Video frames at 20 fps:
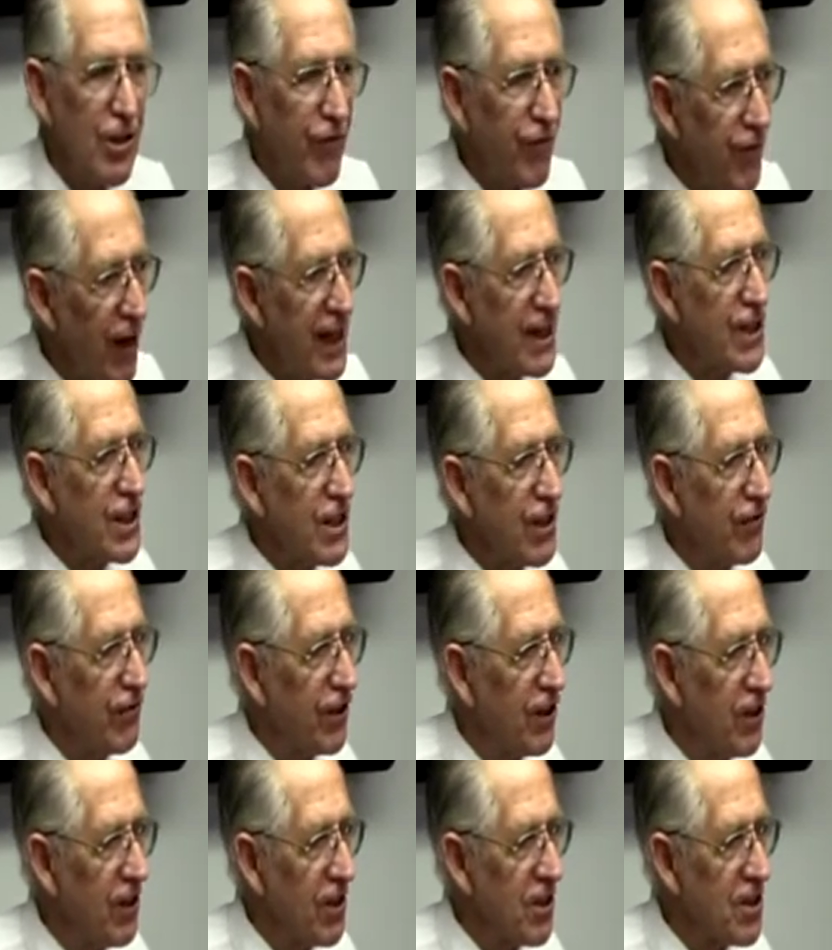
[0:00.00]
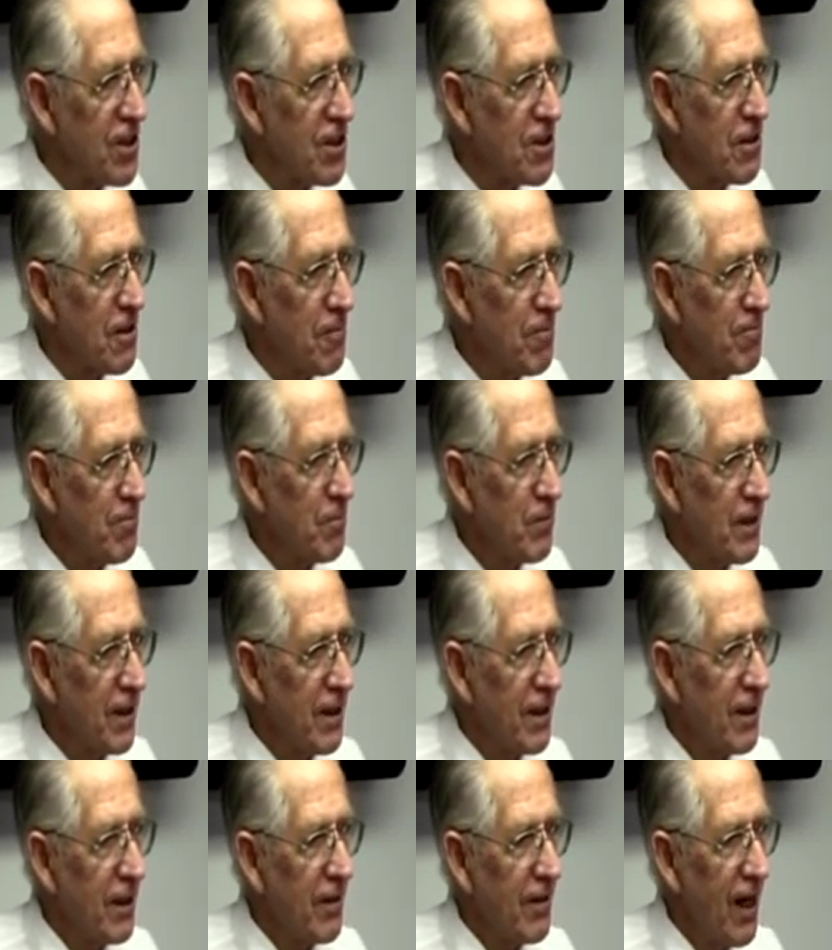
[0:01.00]
of festivals,
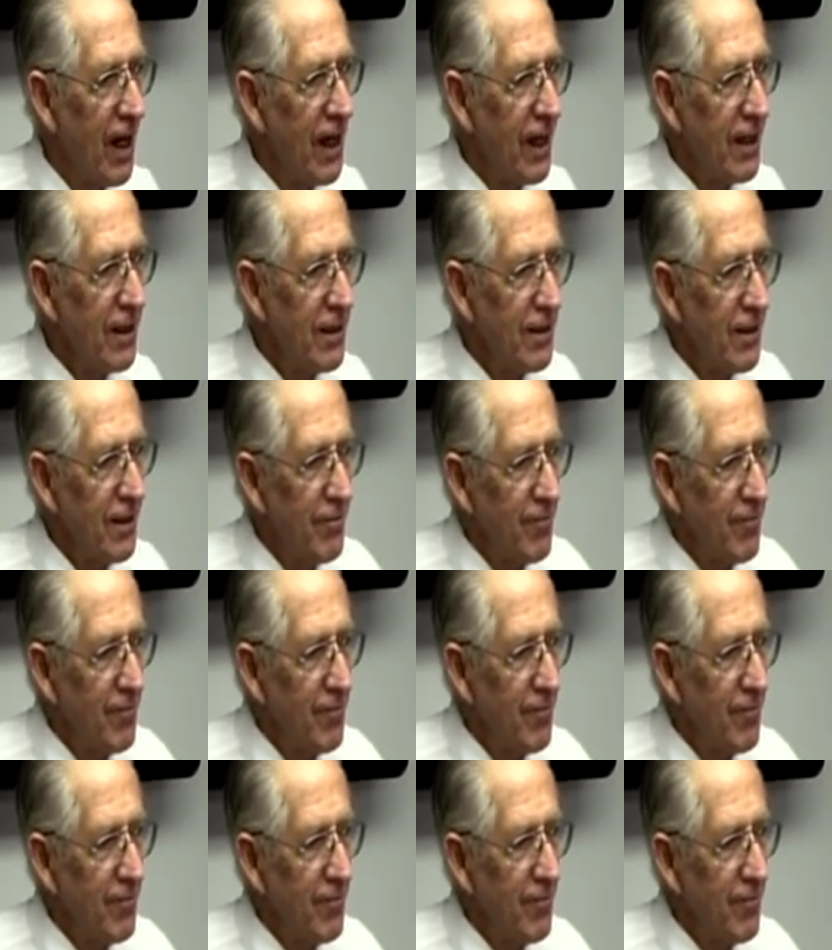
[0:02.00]
right?